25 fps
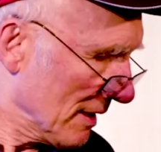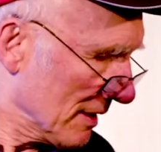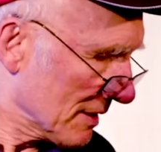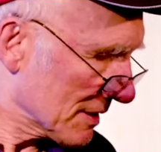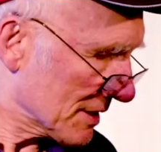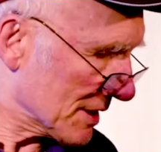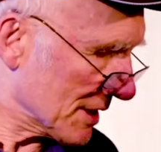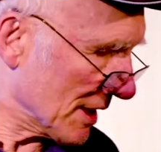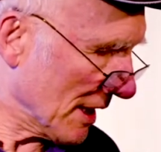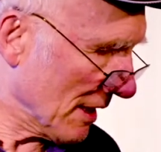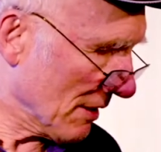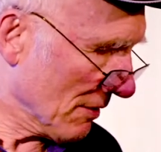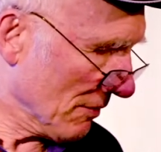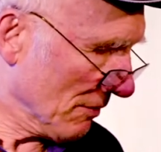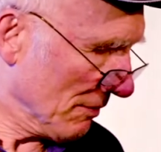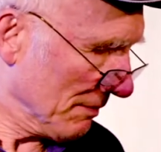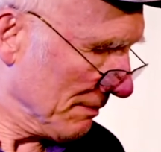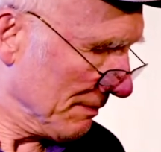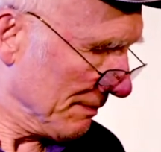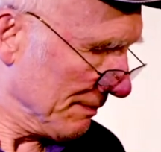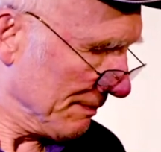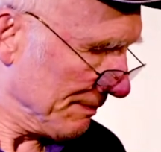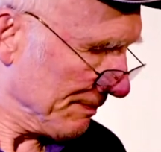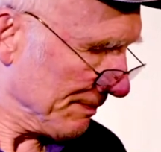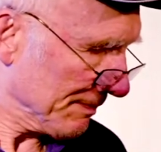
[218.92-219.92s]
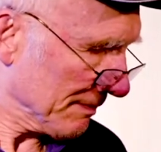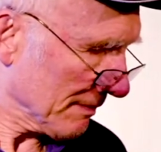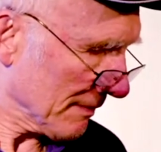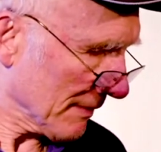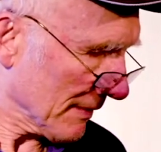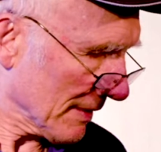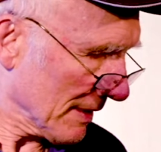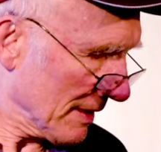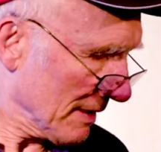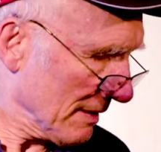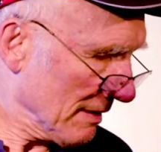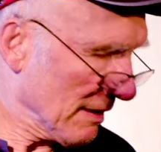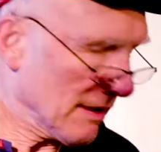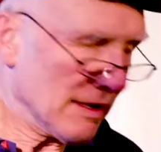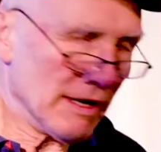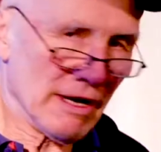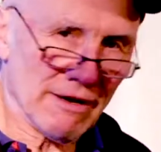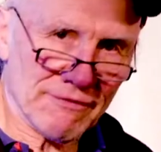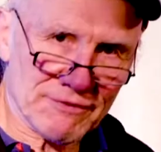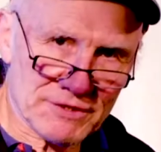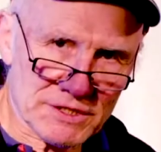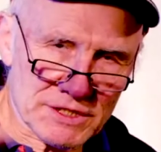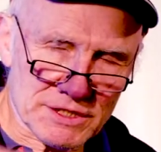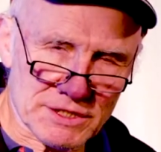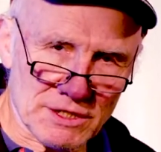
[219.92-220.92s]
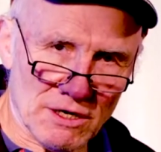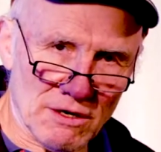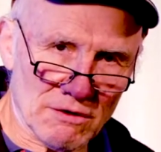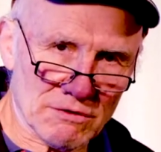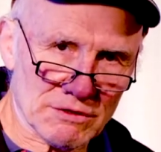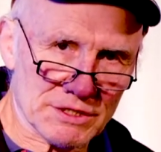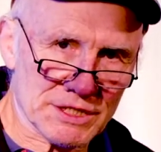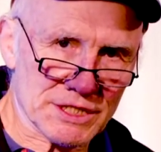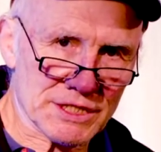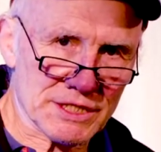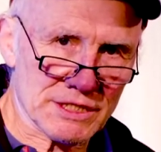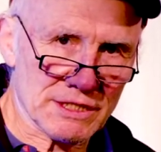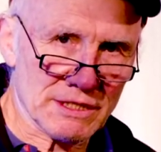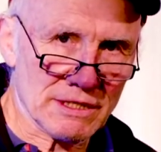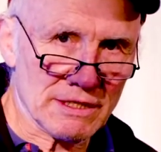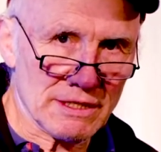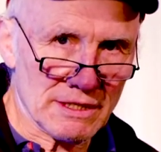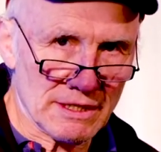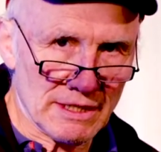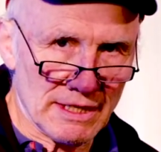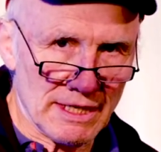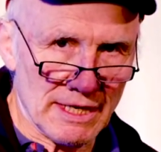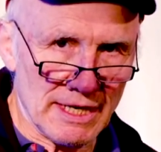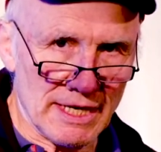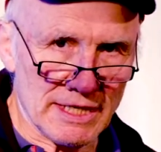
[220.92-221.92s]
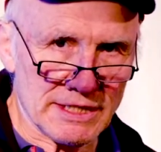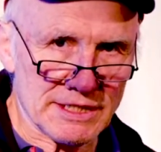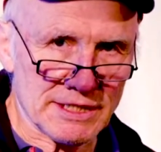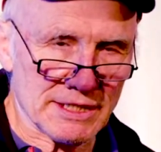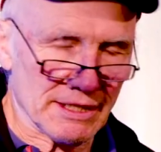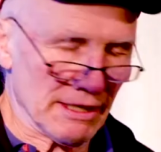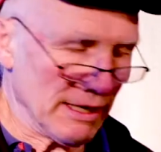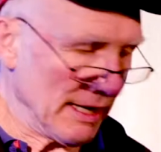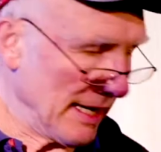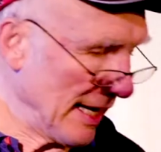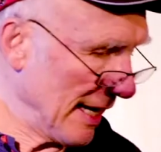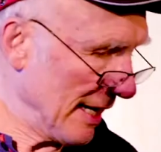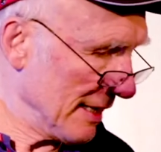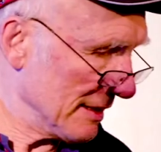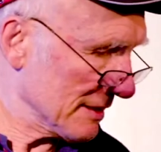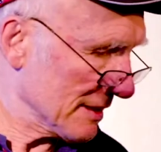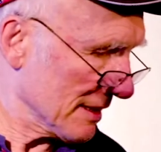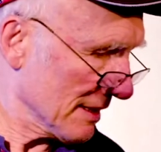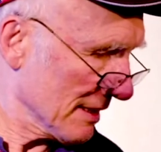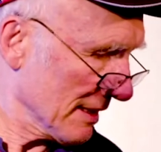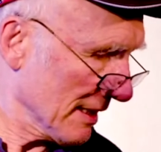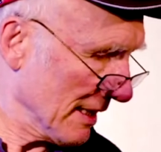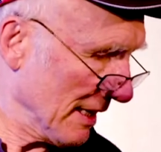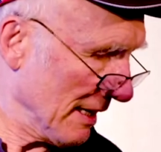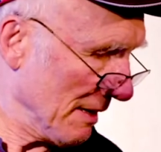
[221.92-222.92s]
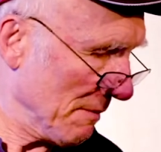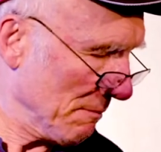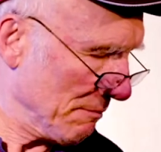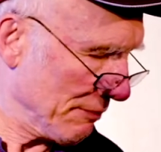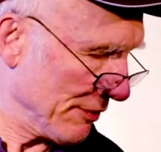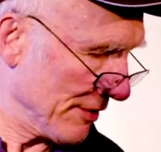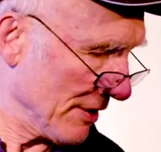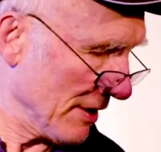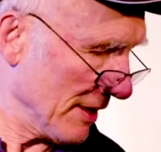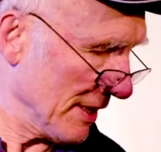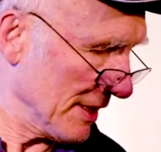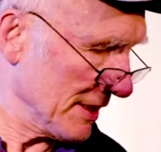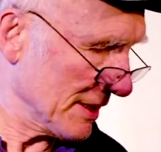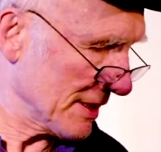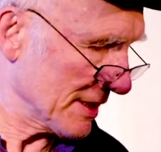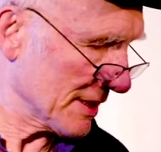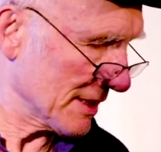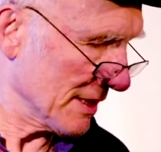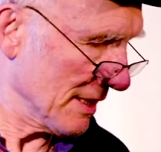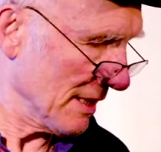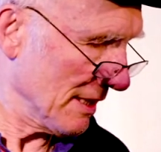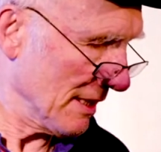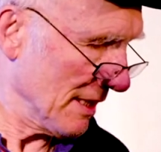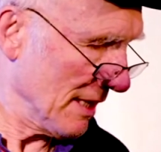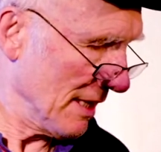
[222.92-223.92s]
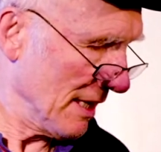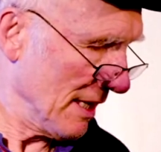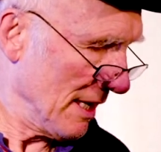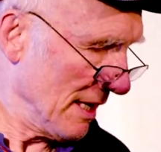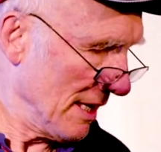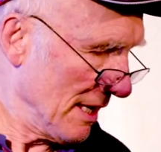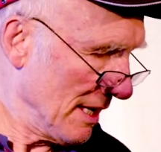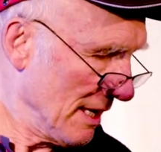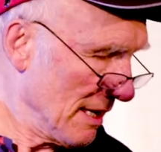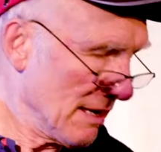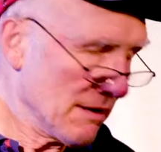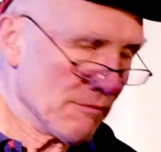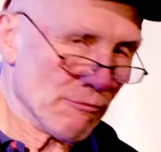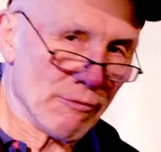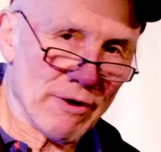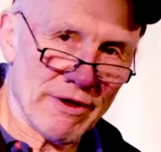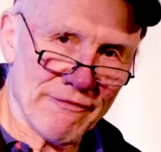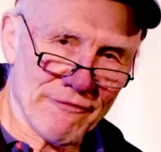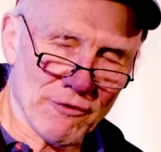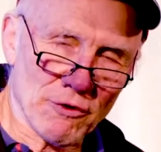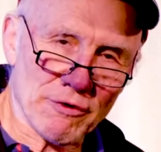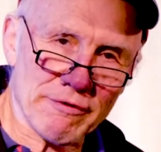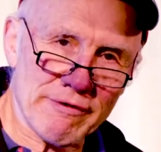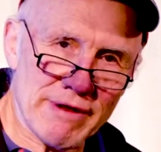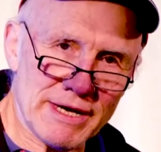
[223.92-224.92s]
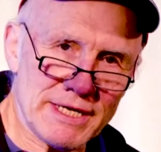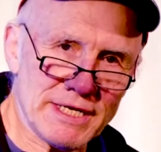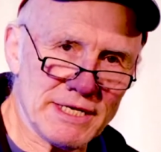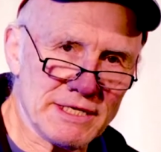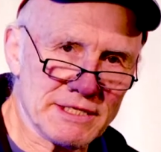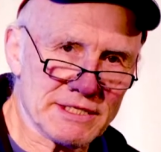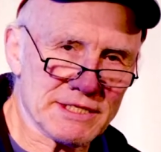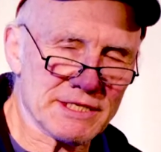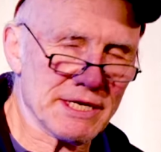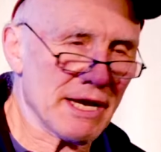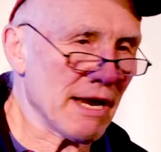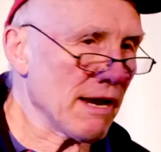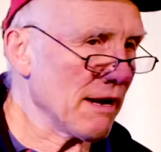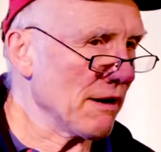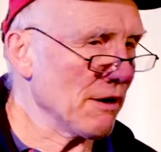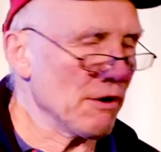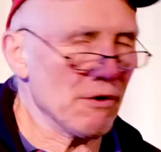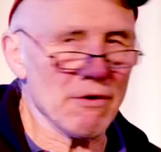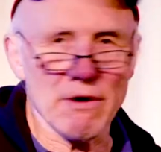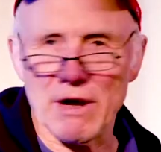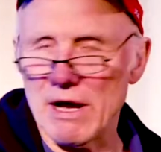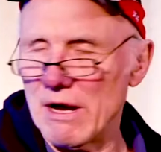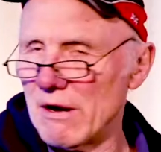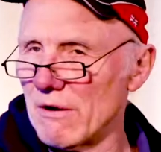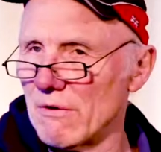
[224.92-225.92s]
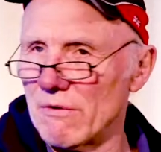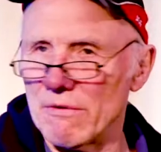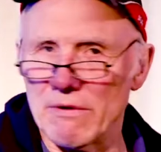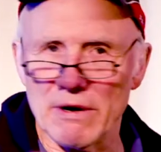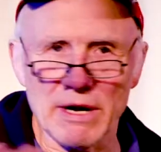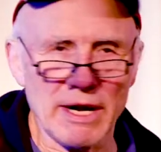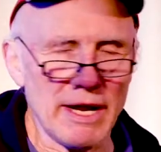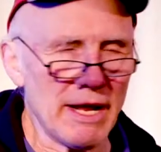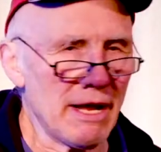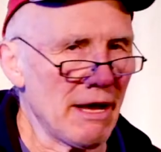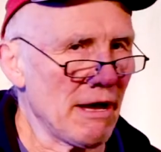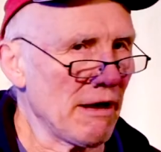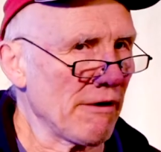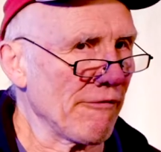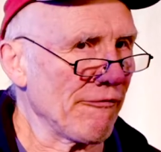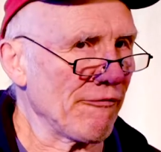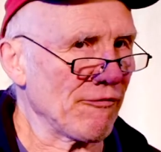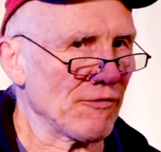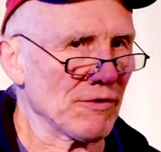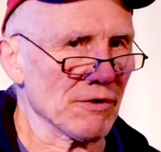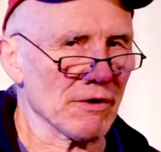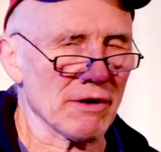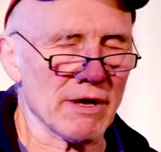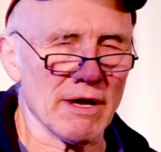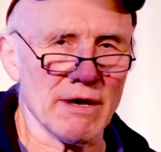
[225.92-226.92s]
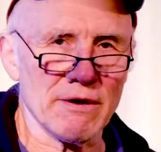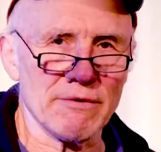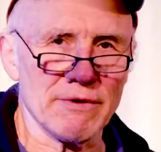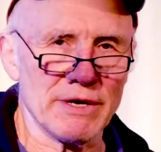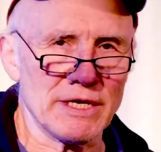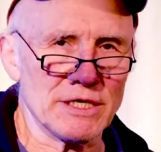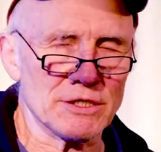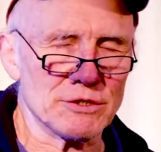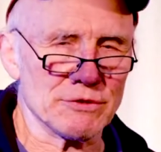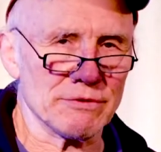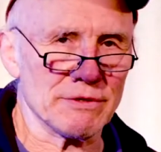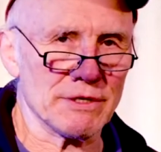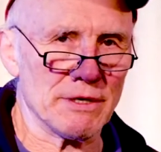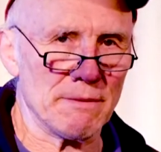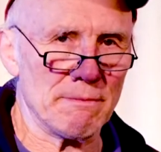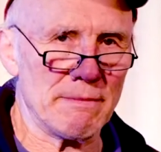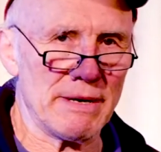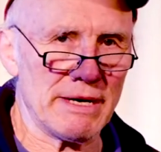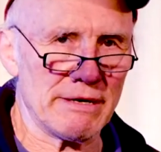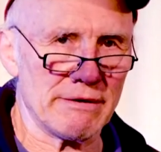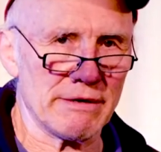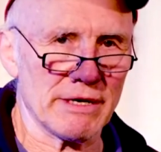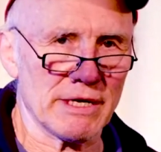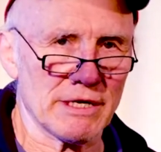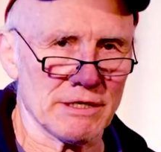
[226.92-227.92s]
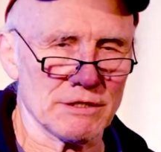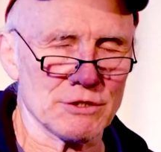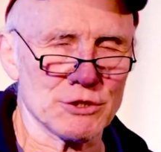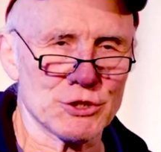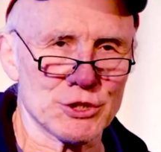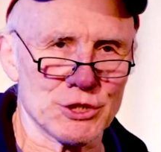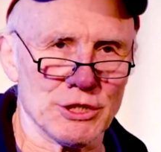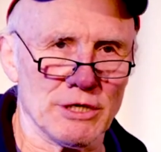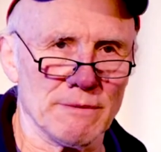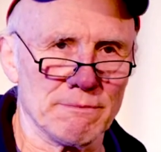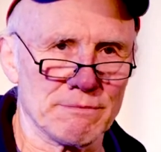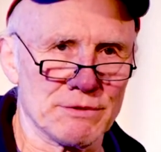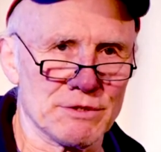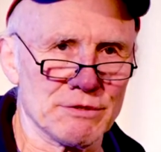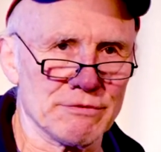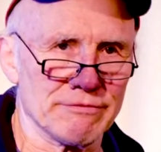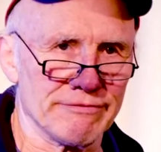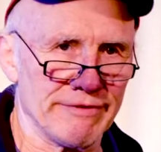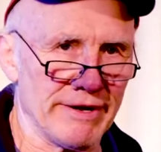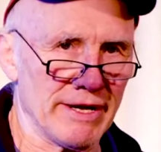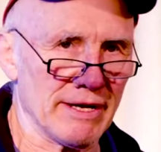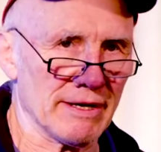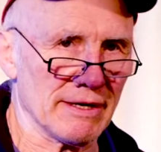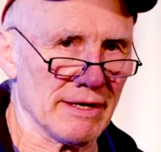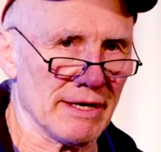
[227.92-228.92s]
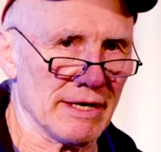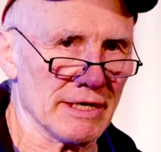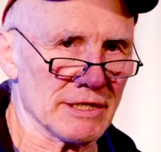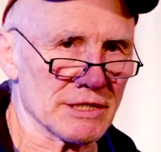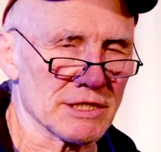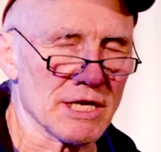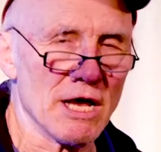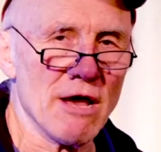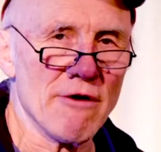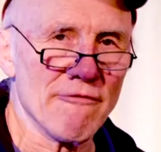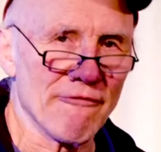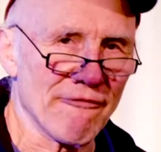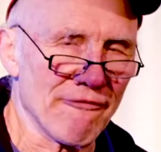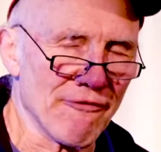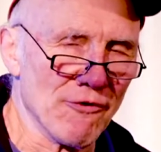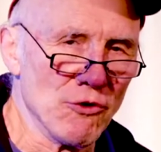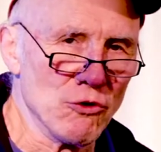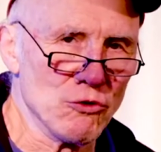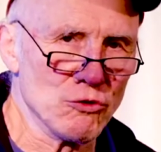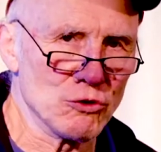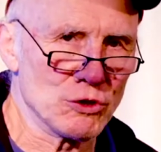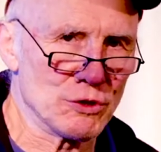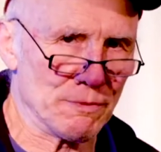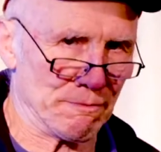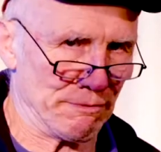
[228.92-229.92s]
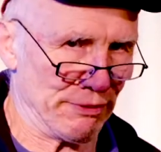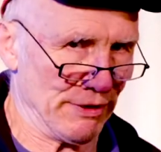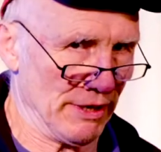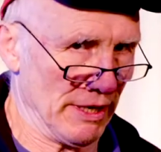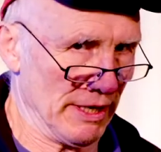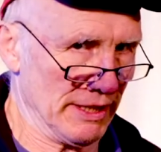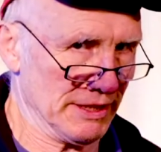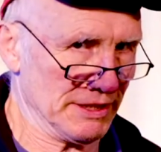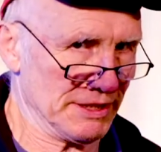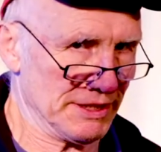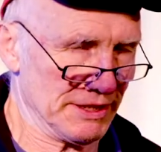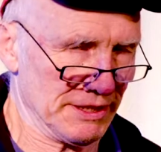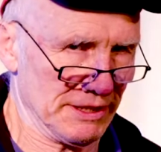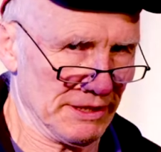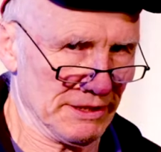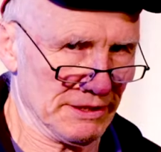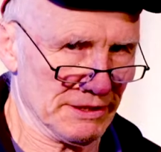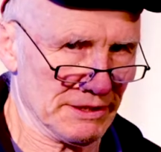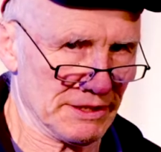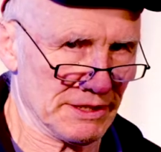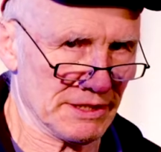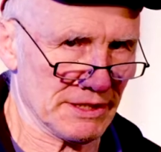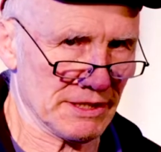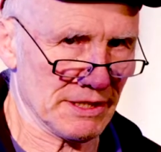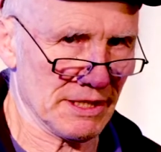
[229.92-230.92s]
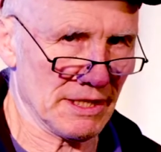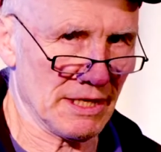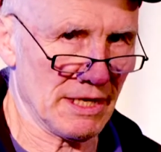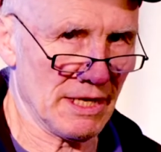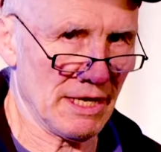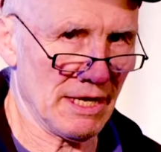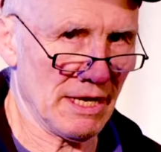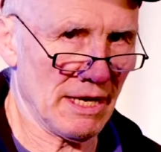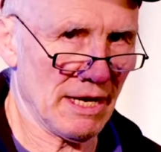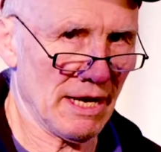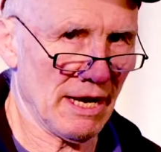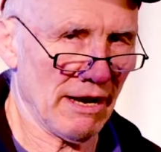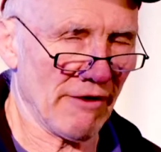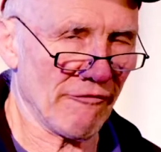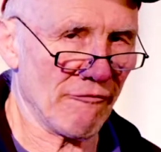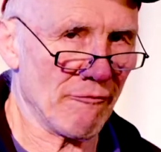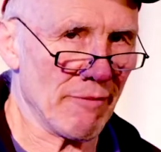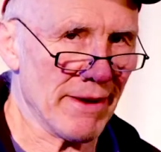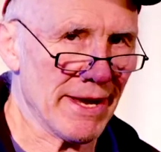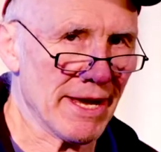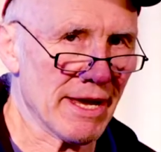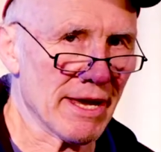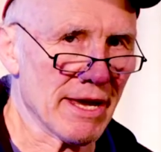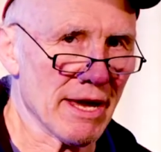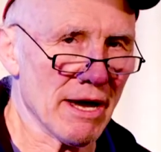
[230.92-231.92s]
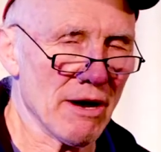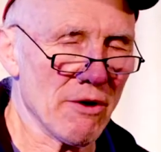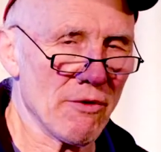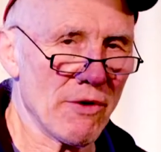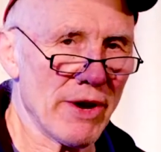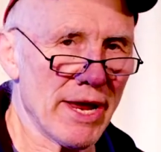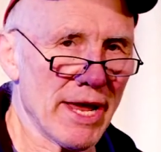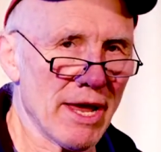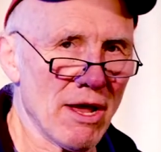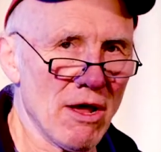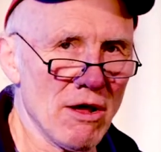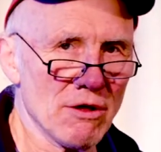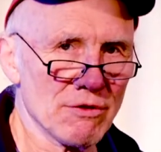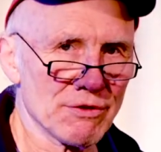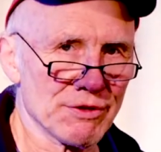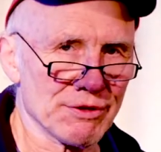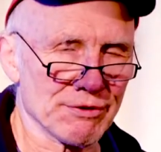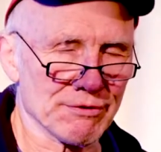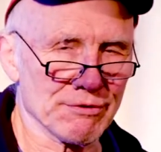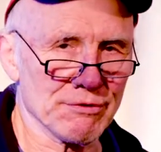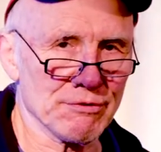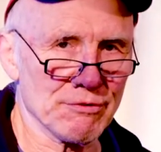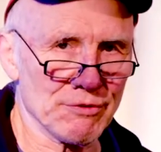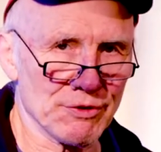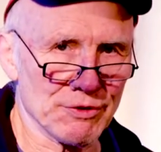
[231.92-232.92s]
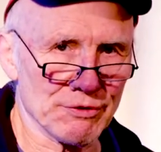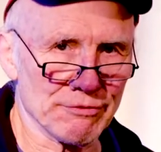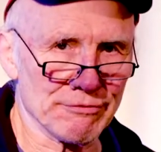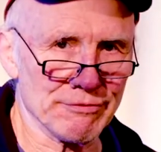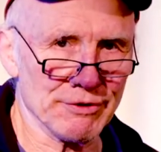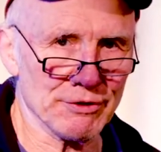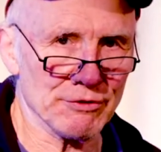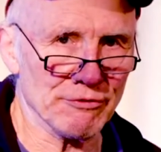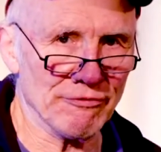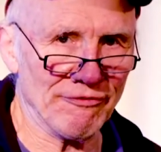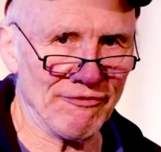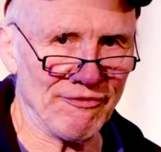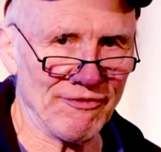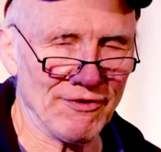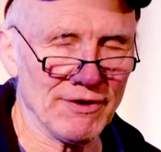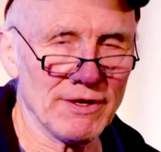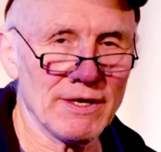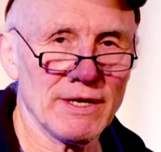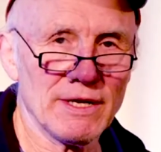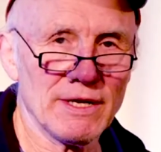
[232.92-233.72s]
So, if stocks escalate in price, we've already seen, you only have to go into an American shop to realize food prices have been going through the roof